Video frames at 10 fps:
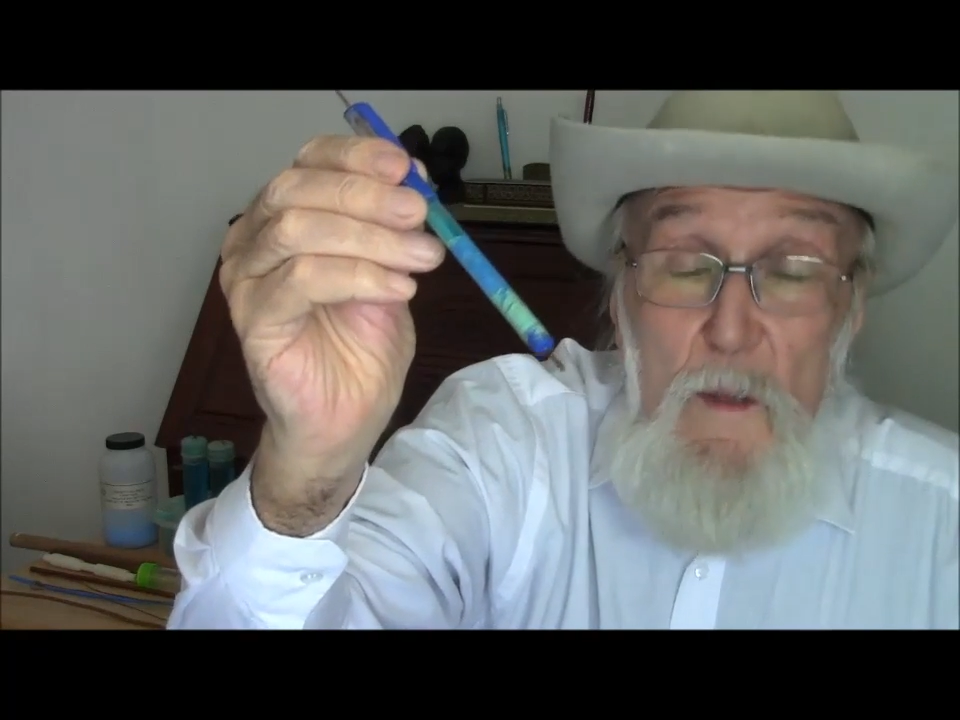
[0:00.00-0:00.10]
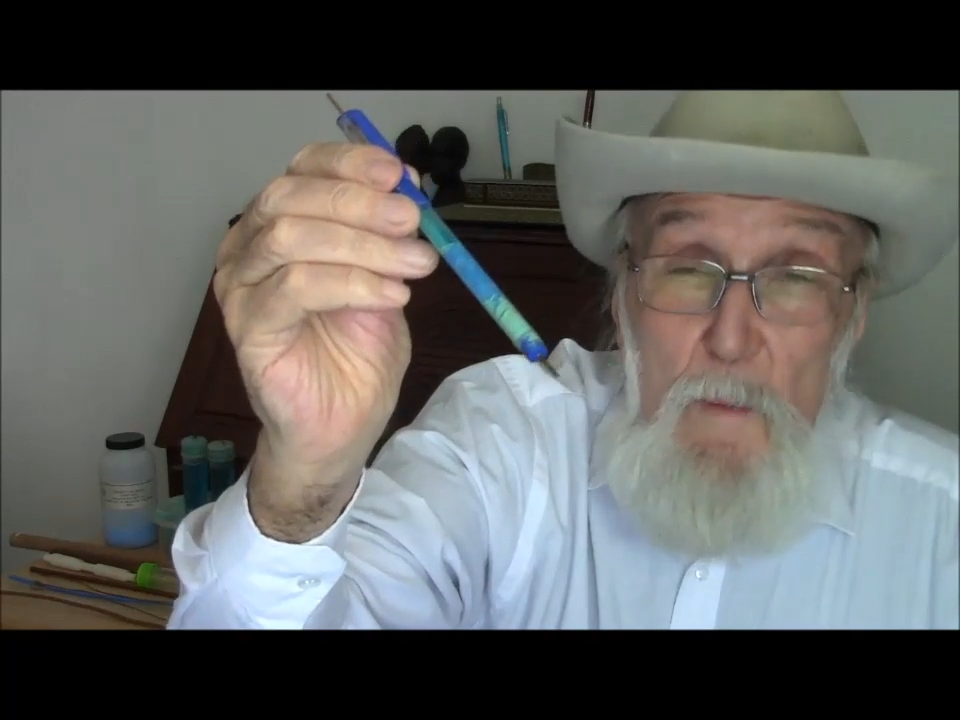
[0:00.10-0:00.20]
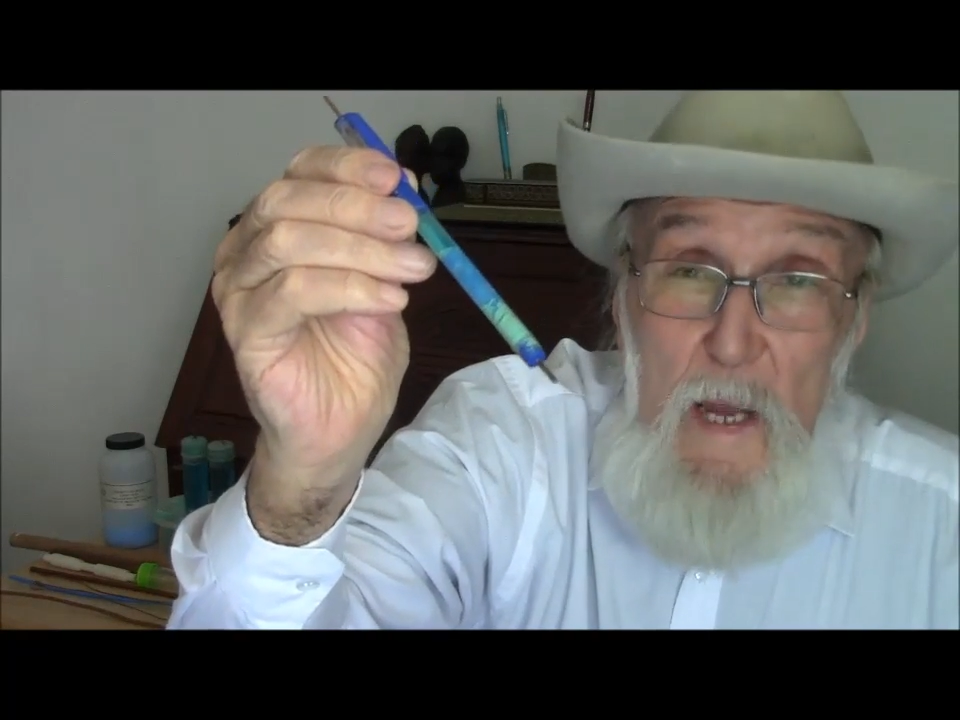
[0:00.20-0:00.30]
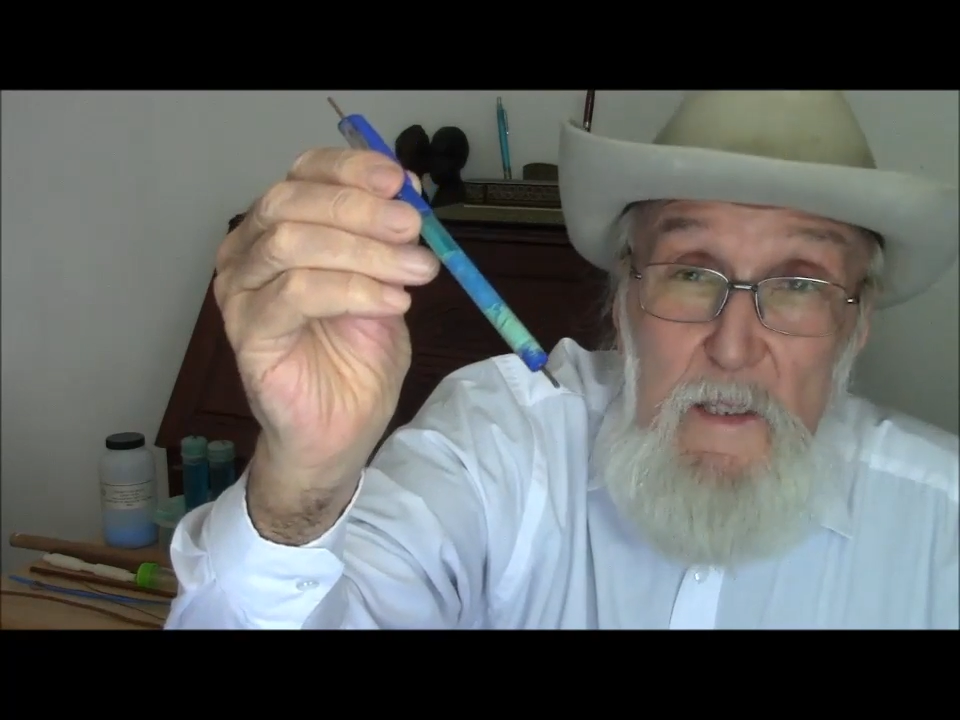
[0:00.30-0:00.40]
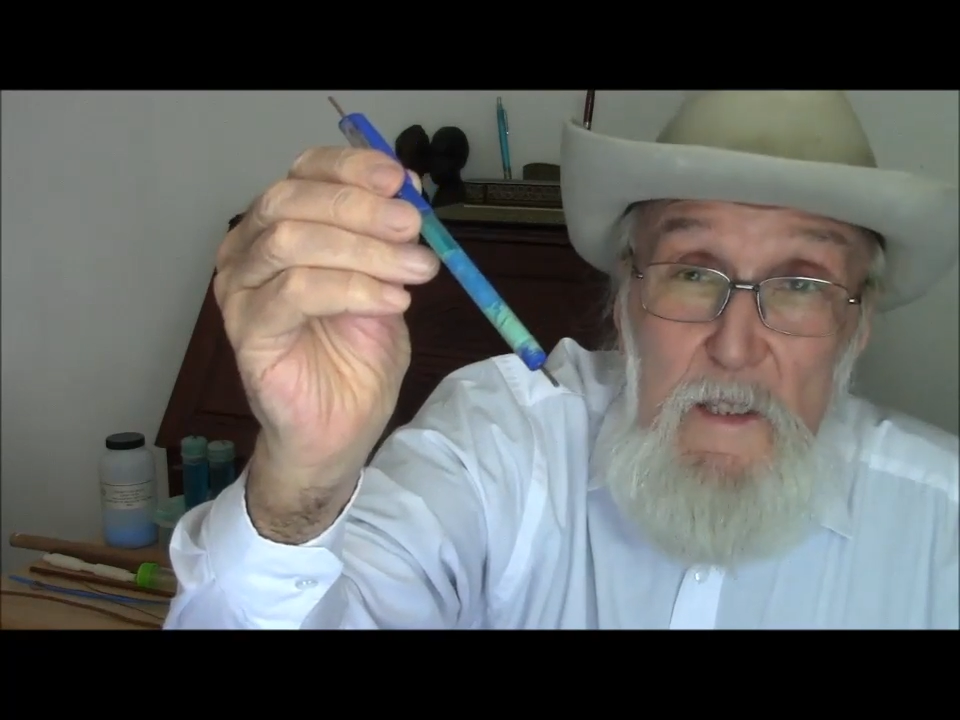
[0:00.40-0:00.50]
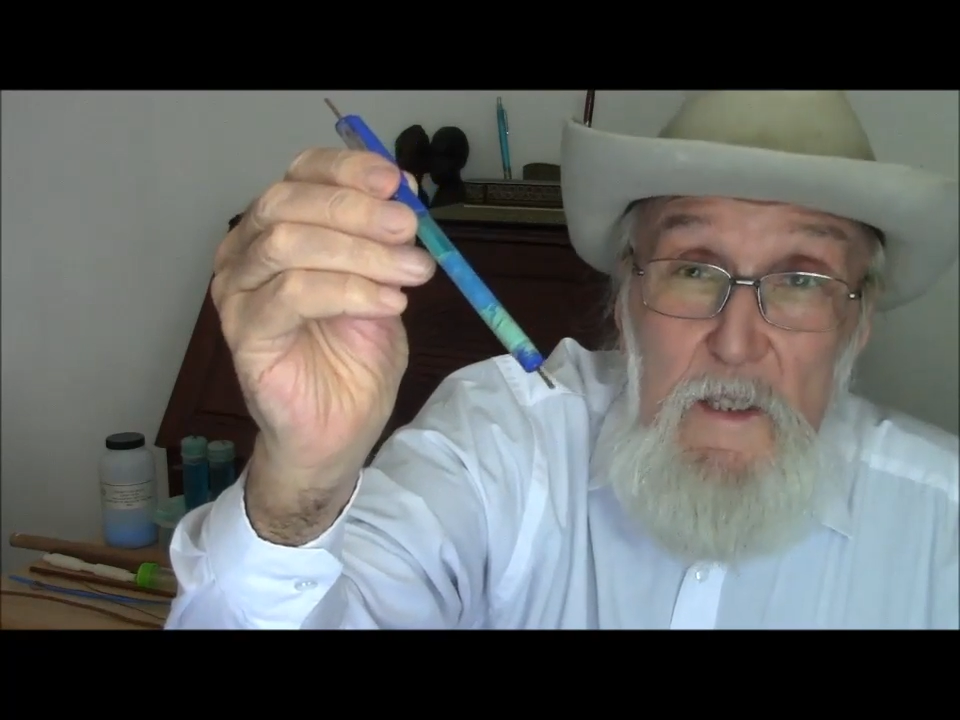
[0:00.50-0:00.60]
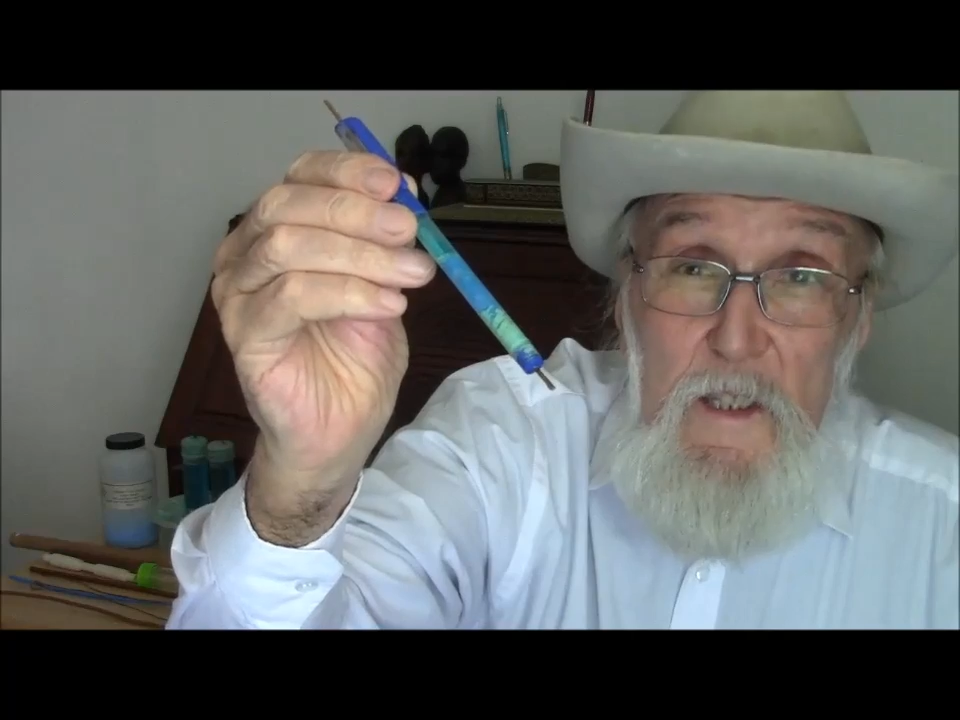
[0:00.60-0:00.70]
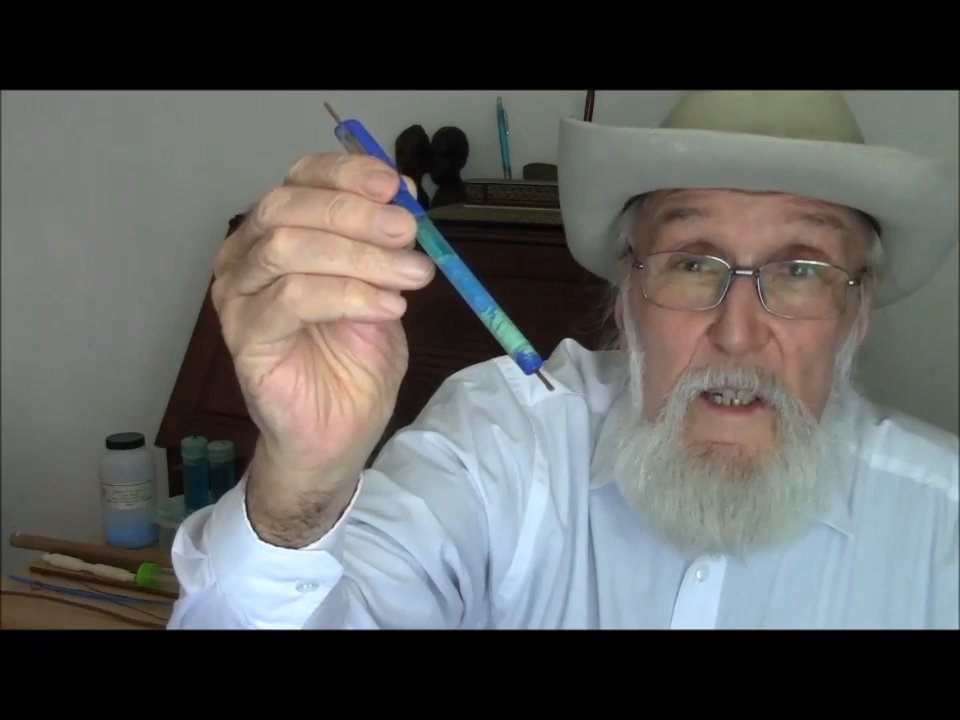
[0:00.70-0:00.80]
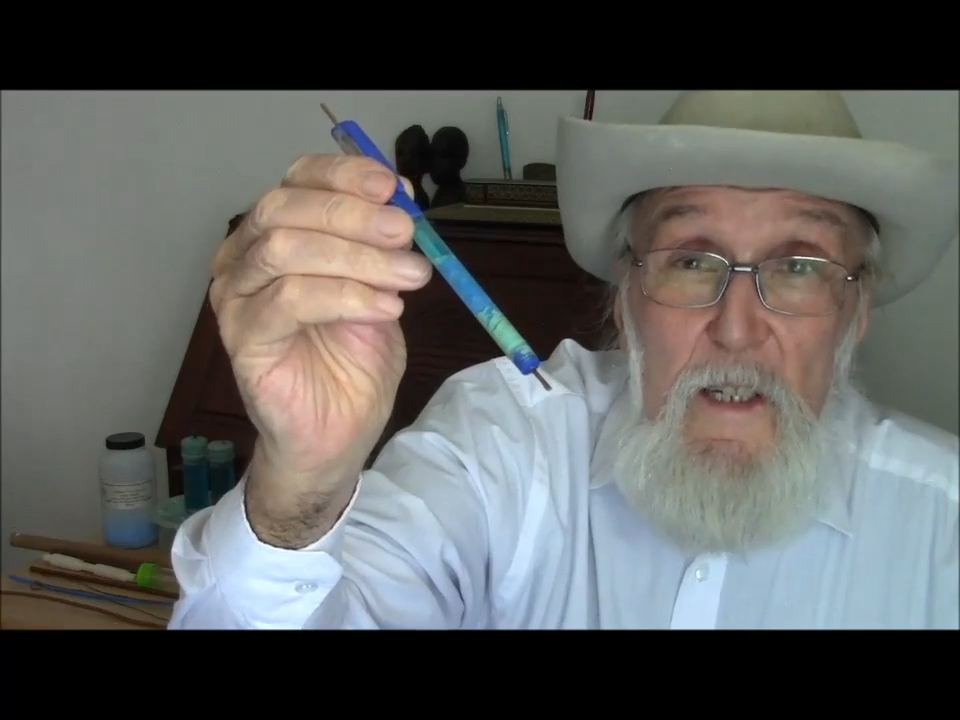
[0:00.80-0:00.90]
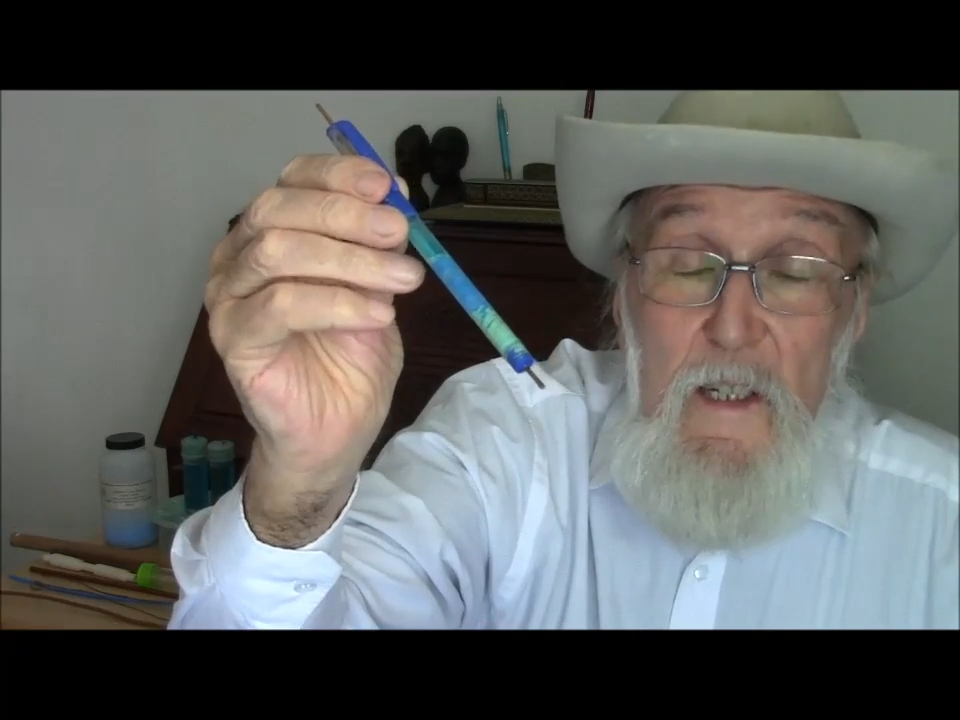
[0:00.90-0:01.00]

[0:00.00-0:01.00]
the bench